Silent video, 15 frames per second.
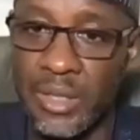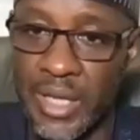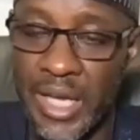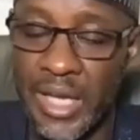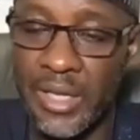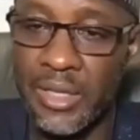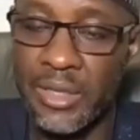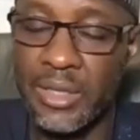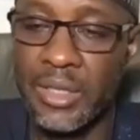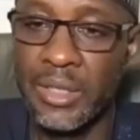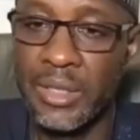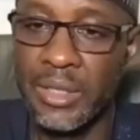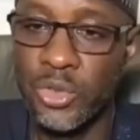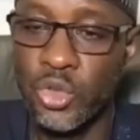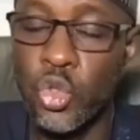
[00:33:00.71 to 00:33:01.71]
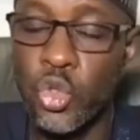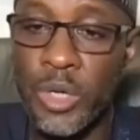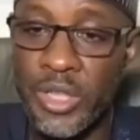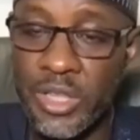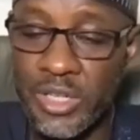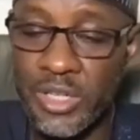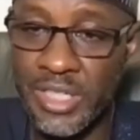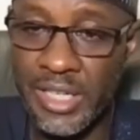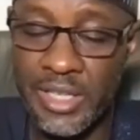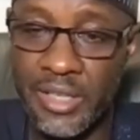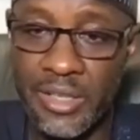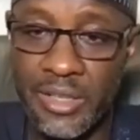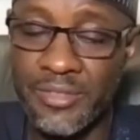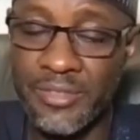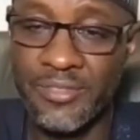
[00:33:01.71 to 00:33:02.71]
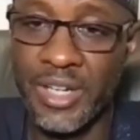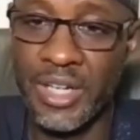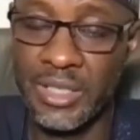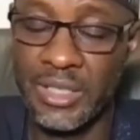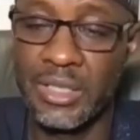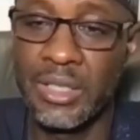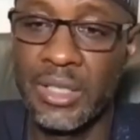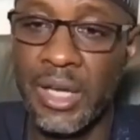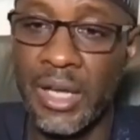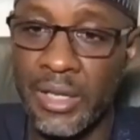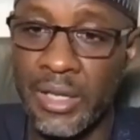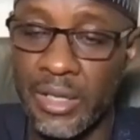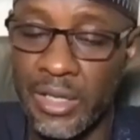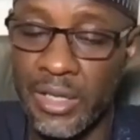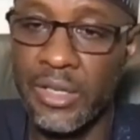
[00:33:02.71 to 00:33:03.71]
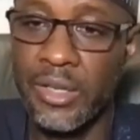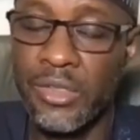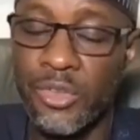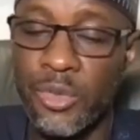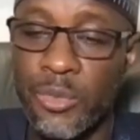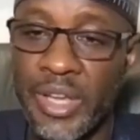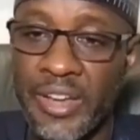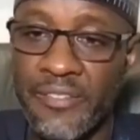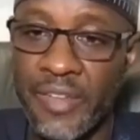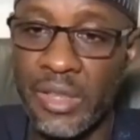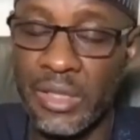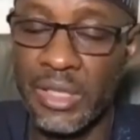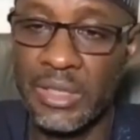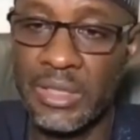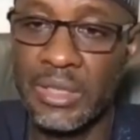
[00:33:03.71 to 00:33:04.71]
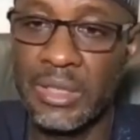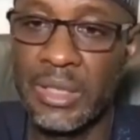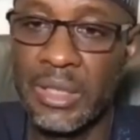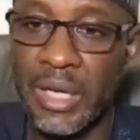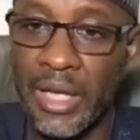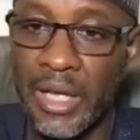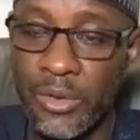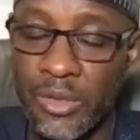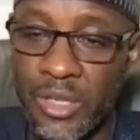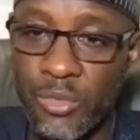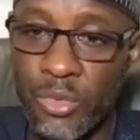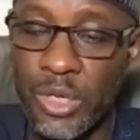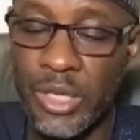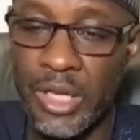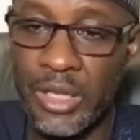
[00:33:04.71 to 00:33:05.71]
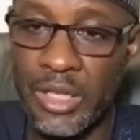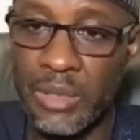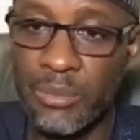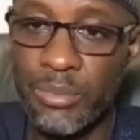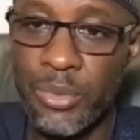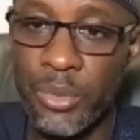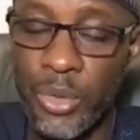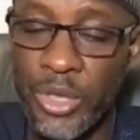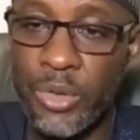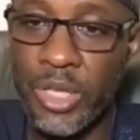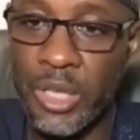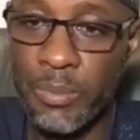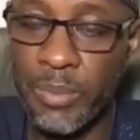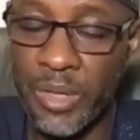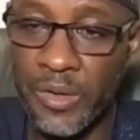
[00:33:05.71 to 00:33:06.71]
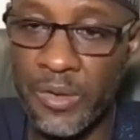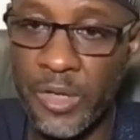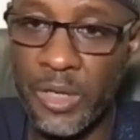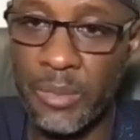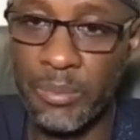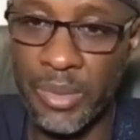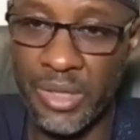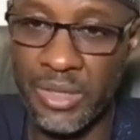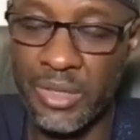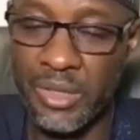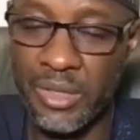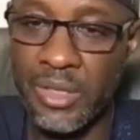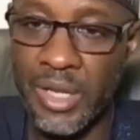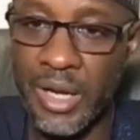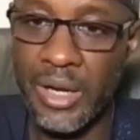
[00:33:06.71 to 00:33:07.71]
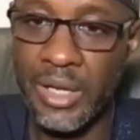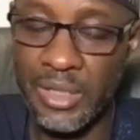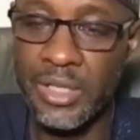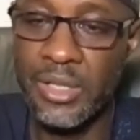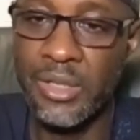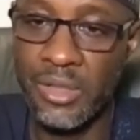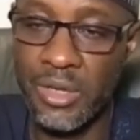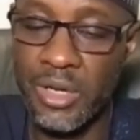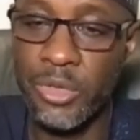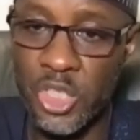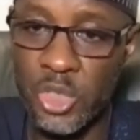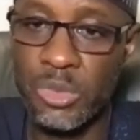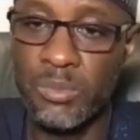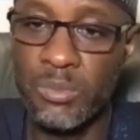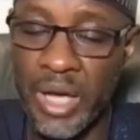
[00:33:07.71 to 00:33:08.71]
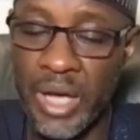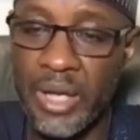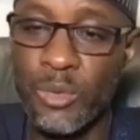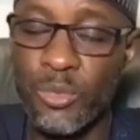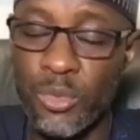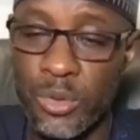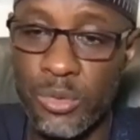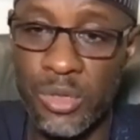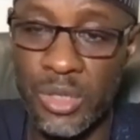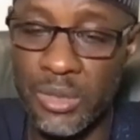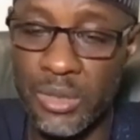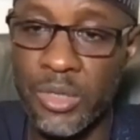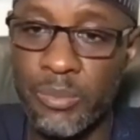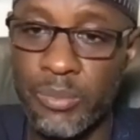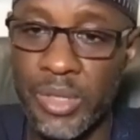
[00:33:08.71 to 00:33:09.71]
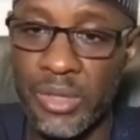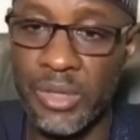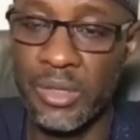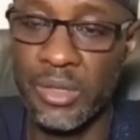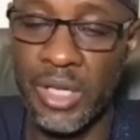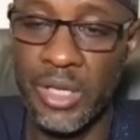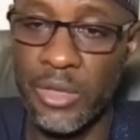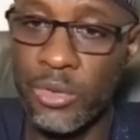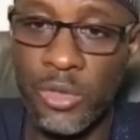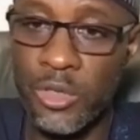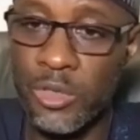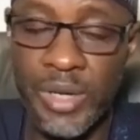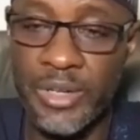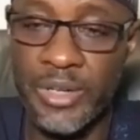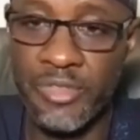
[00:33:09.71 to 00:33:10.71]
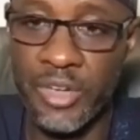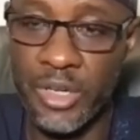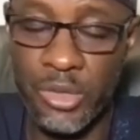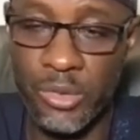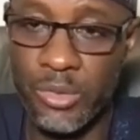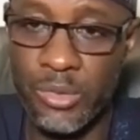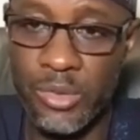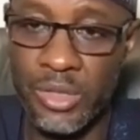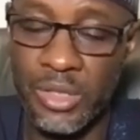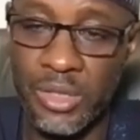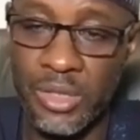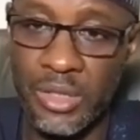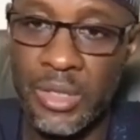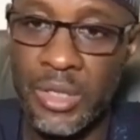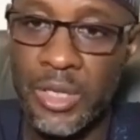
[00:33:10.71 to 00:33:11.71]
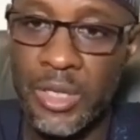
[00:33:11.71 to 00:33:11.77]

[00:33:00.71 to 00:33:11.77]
There is too much intelligence, in fact, and it needs to be harvested. I just give you the example. When you keep 100 persons, there are things you are going to be buying for those 100 persons, and you don't manufacture those things.